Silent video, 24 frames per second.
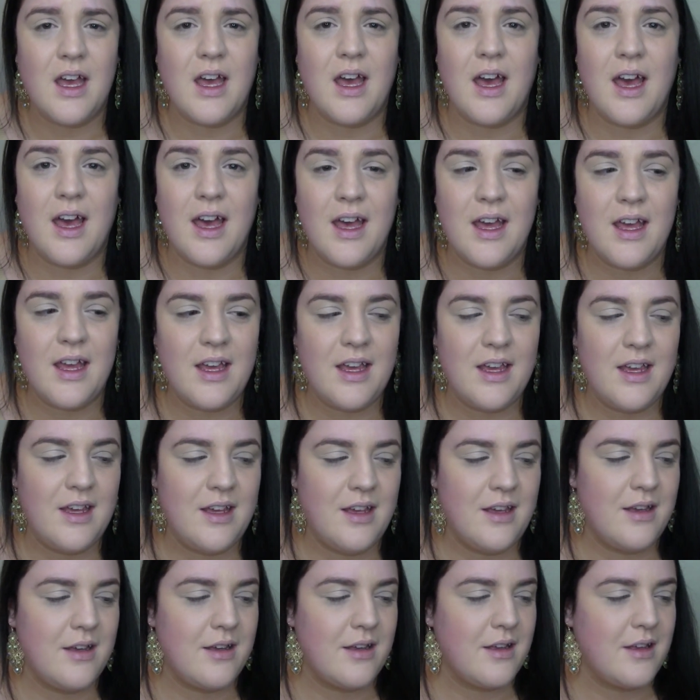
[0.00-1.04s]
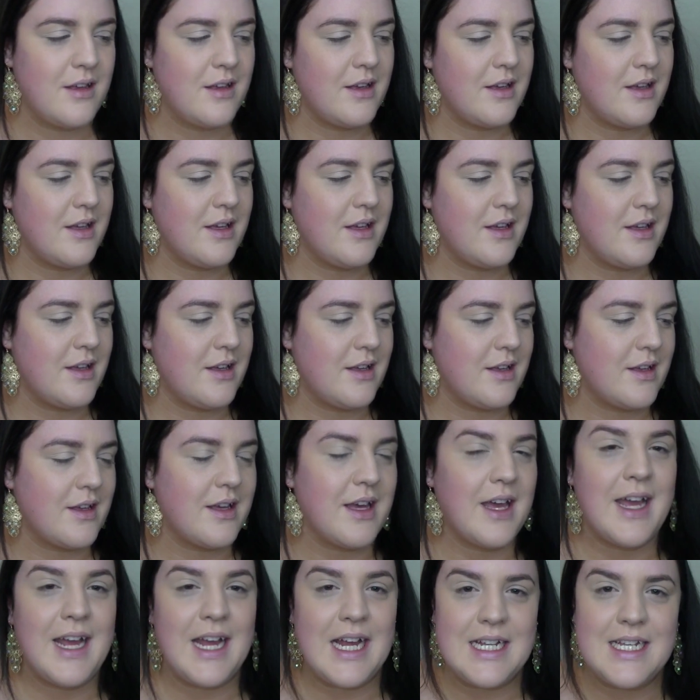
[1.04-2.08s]
I
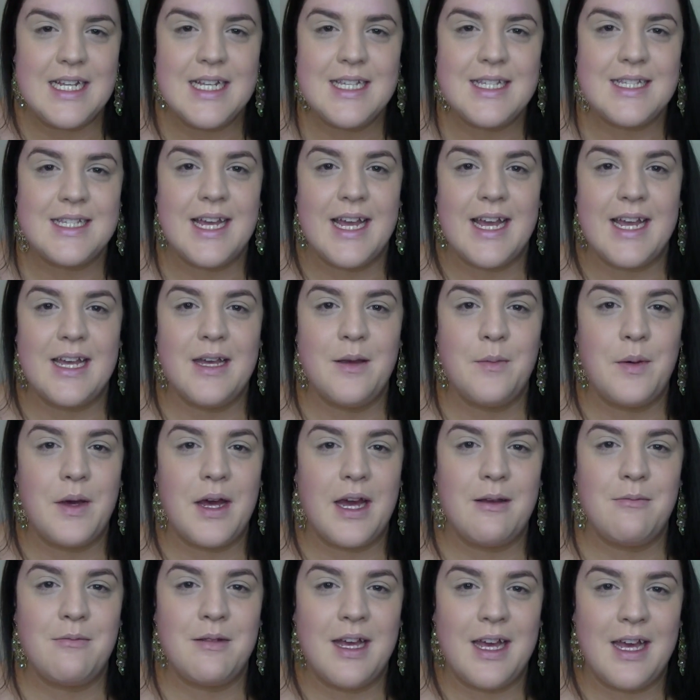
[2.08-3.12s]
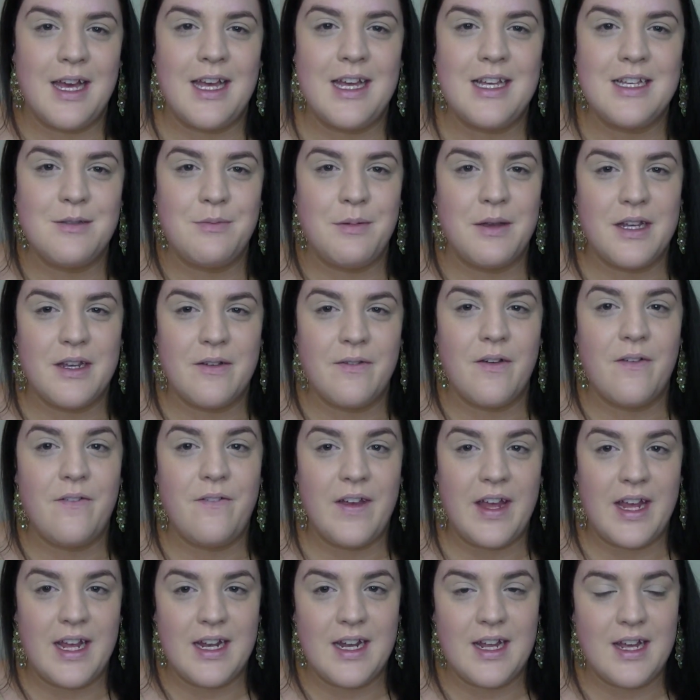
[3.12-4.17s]
hate to say it, but I'm not as big of a
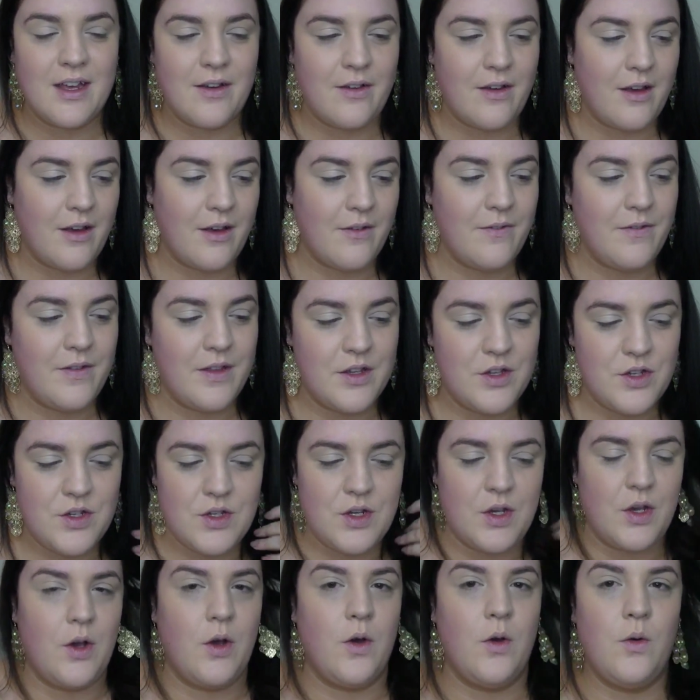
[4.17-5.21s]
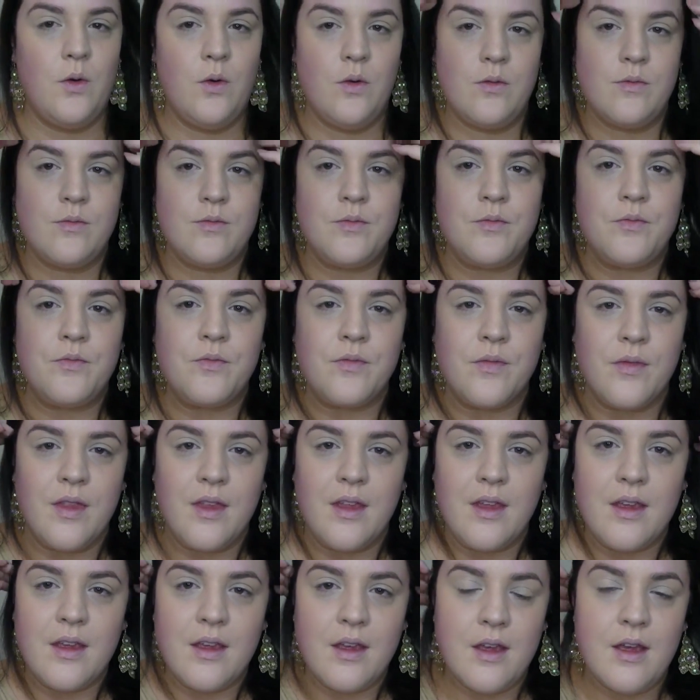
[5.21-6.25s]
fan of the show.
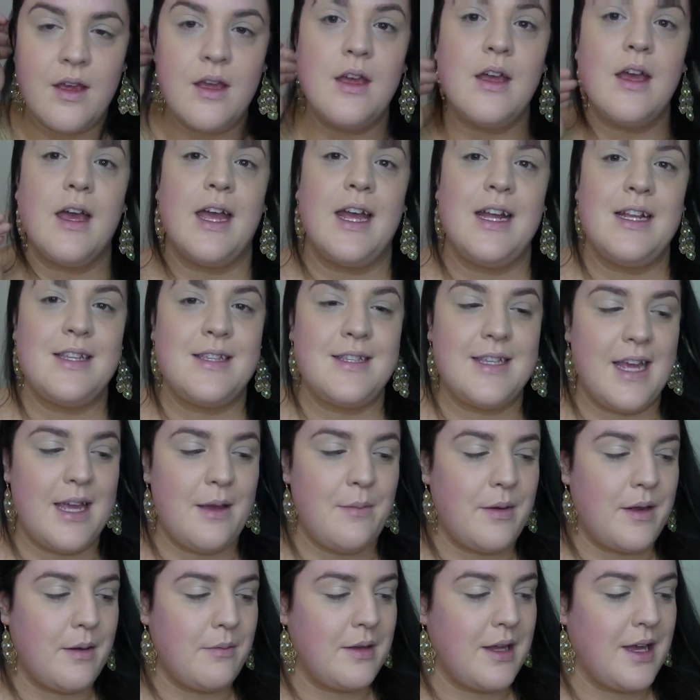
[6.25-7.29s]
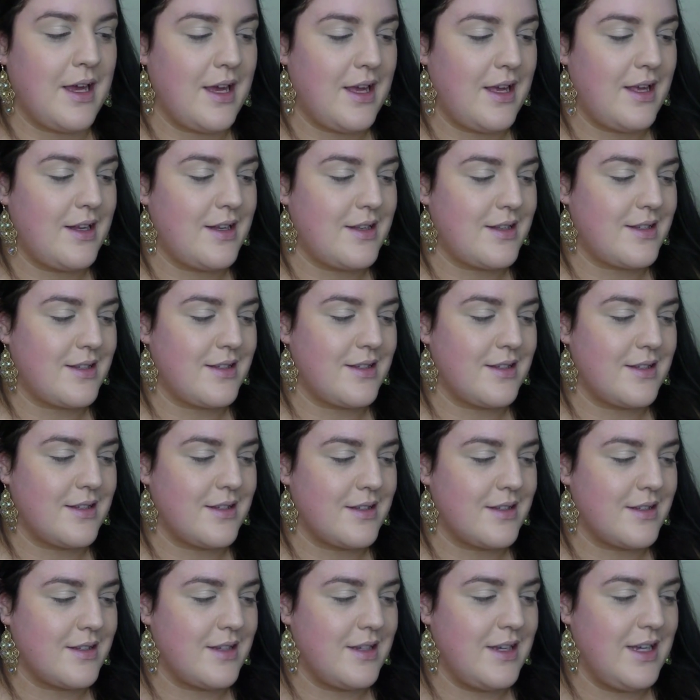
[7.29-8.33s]
Hate to say it, but I'm not
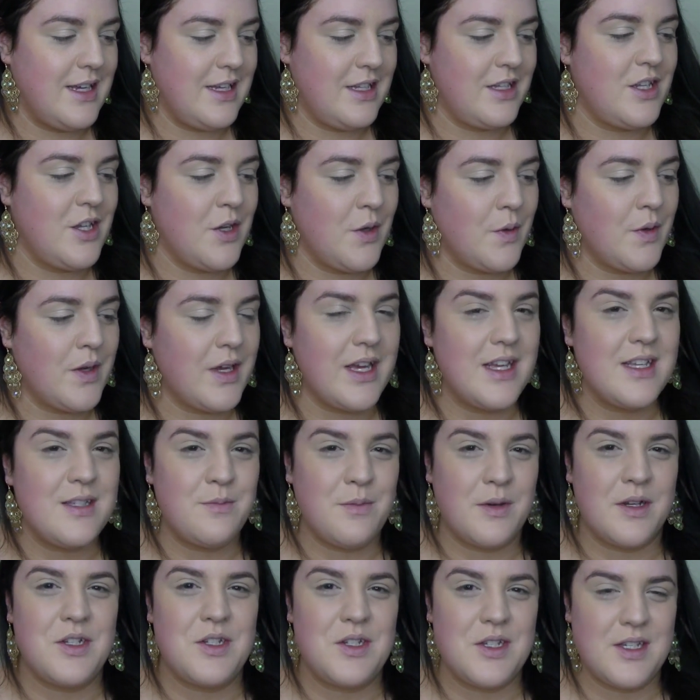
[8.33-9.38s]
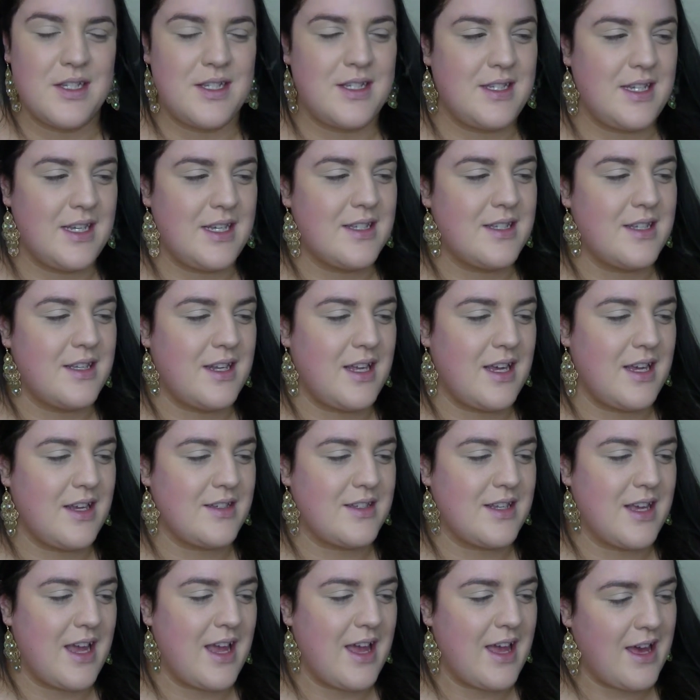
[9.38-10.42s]
into it as much this season
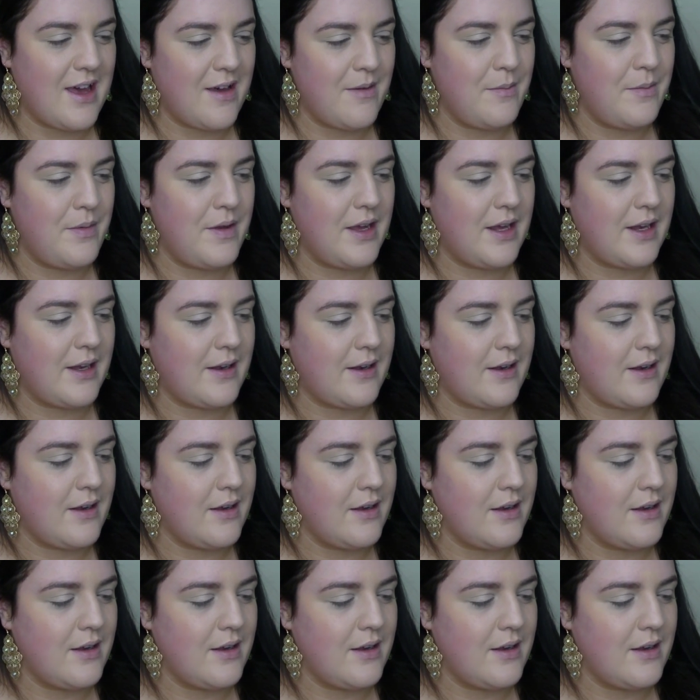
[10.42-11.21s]
as I have been